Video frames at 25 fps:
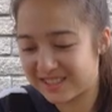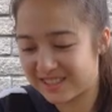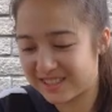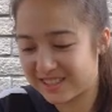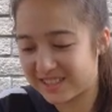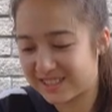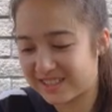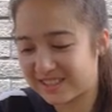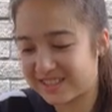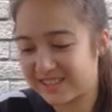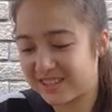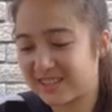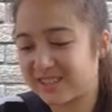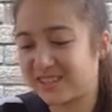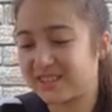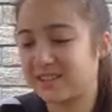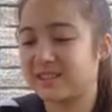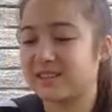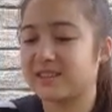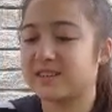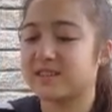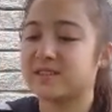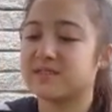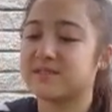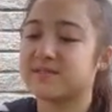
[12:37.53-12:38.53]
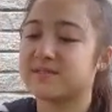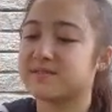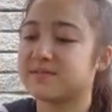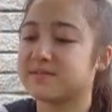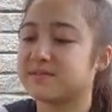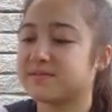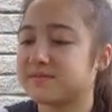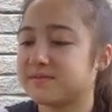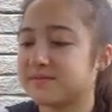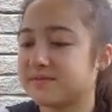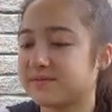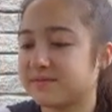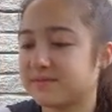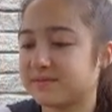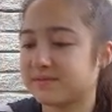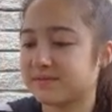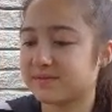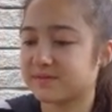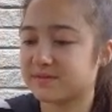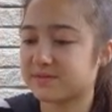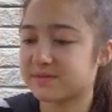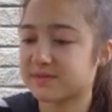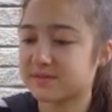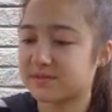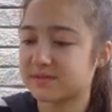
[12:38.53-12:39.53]

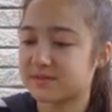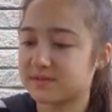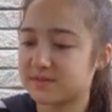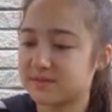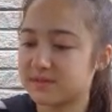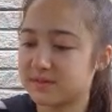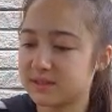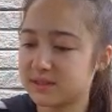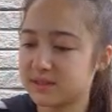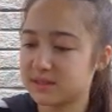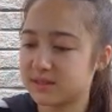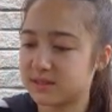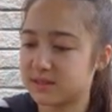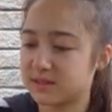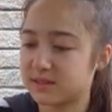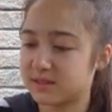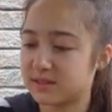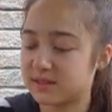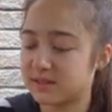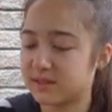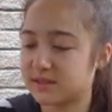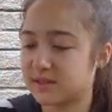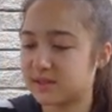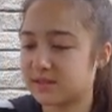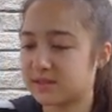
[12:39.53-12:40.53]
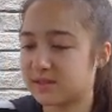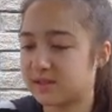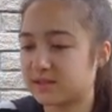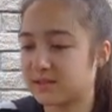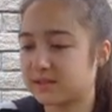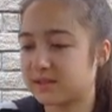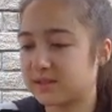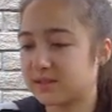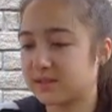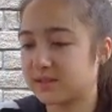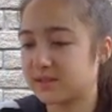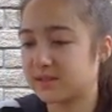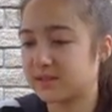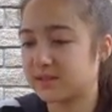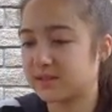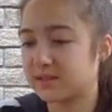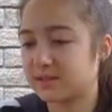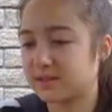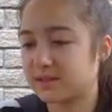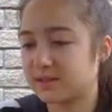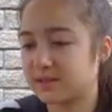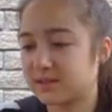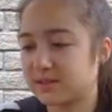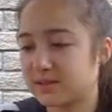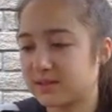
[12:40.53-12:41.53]

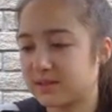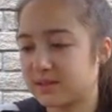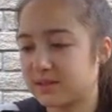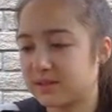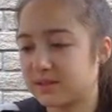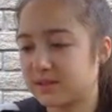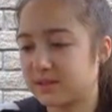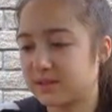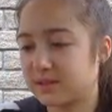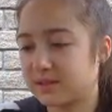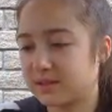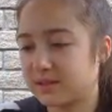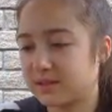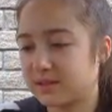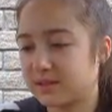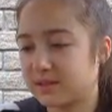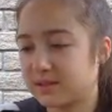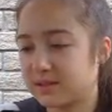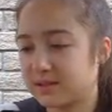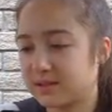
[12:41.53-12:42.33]
[no speech]